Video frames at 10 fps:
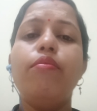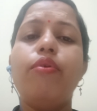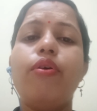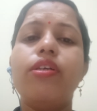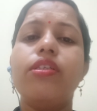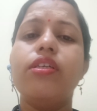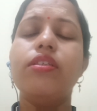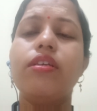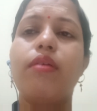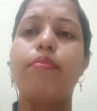
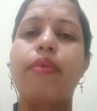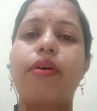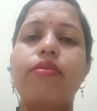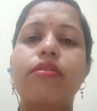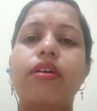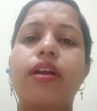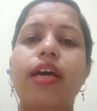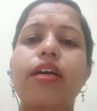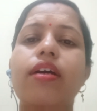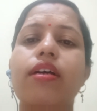fluorescence compound
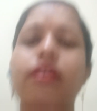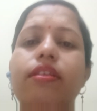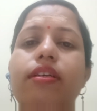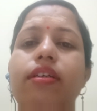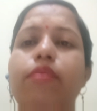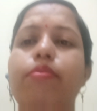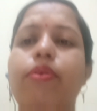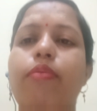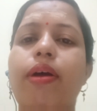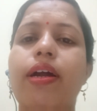like ethidium
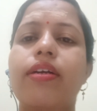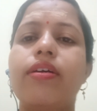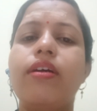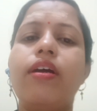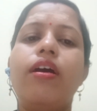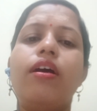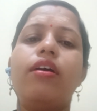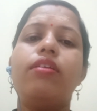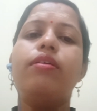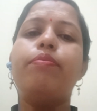bromide.
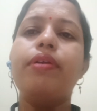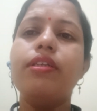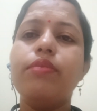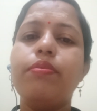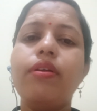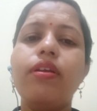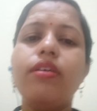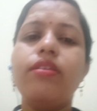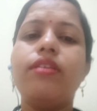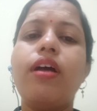The principle
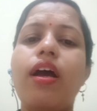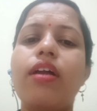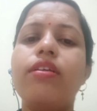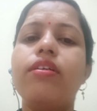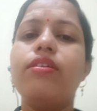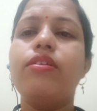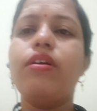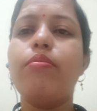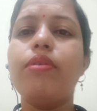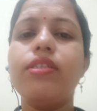is that the
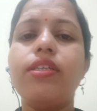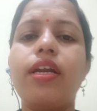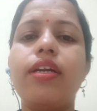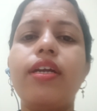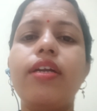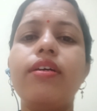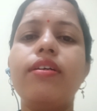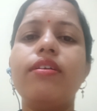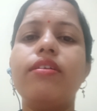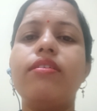double-stranded
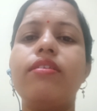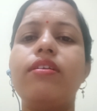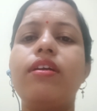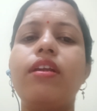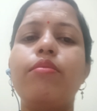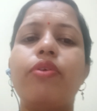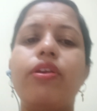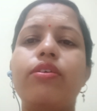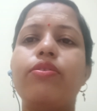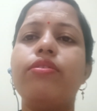DNA
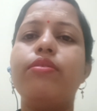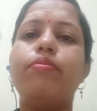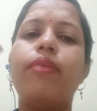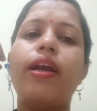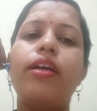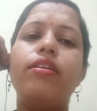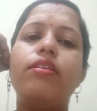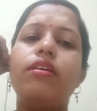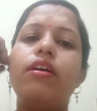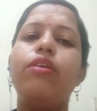molecules
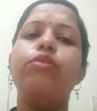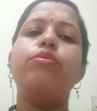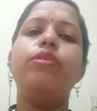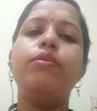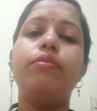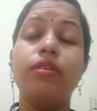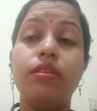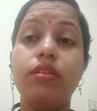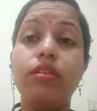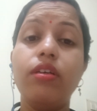bind to
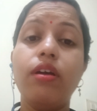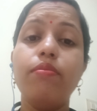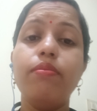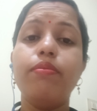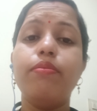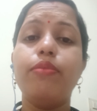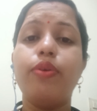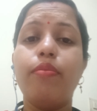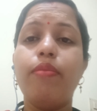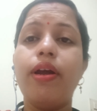ethidium
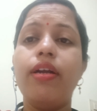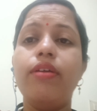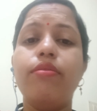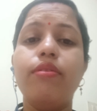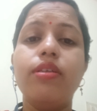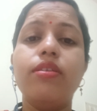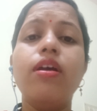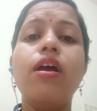bromide, which